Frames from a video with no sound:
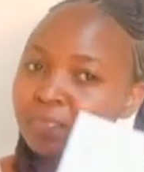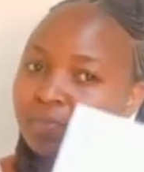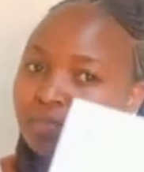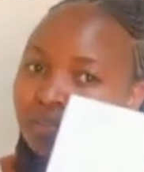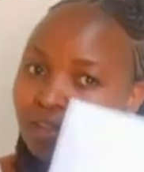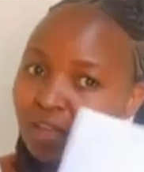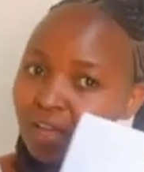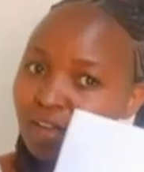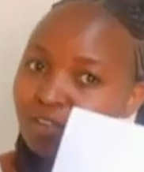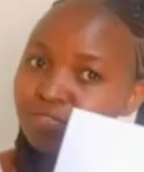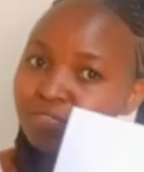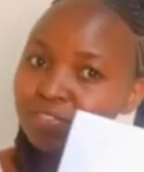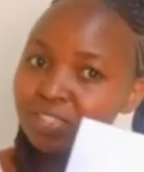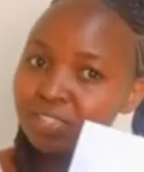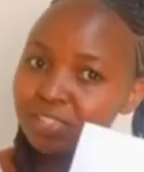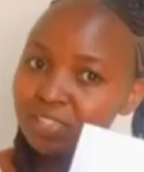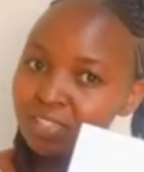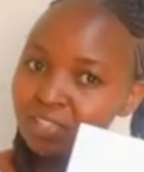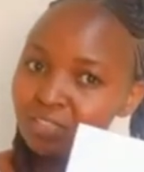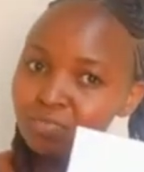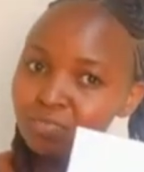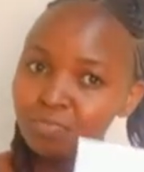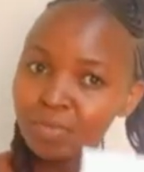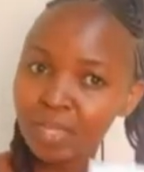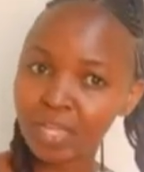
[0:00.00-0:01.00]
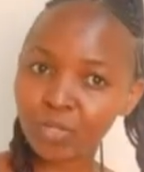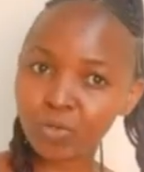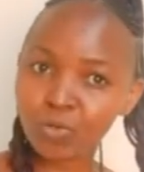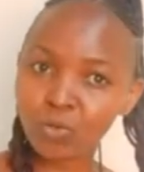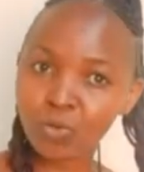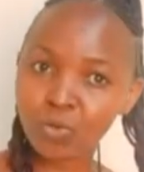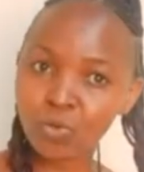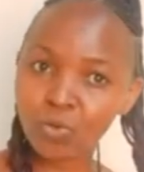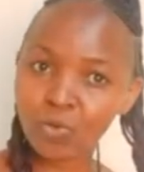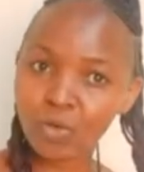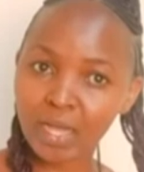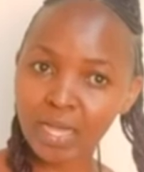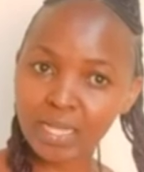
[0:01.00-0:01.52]
I've received my
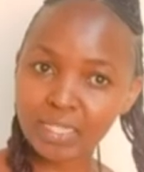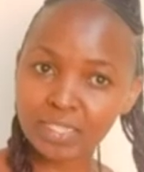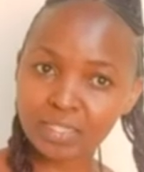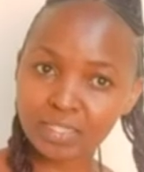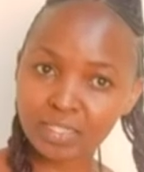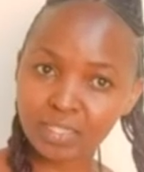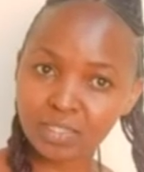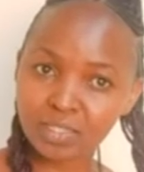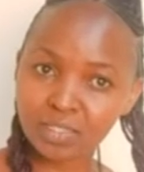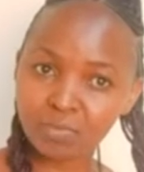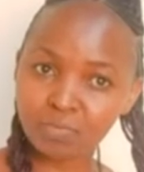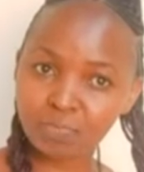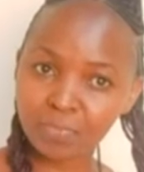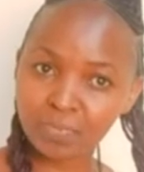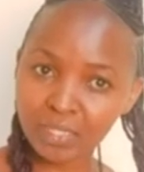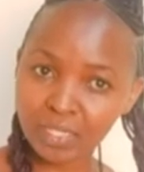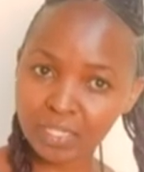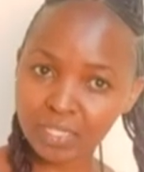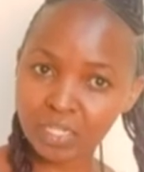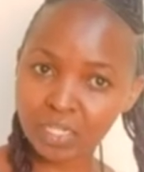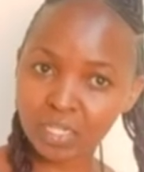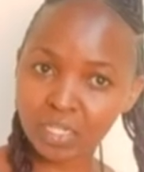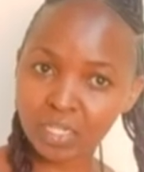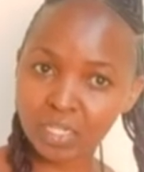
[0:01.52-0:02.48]
Google AdSense pin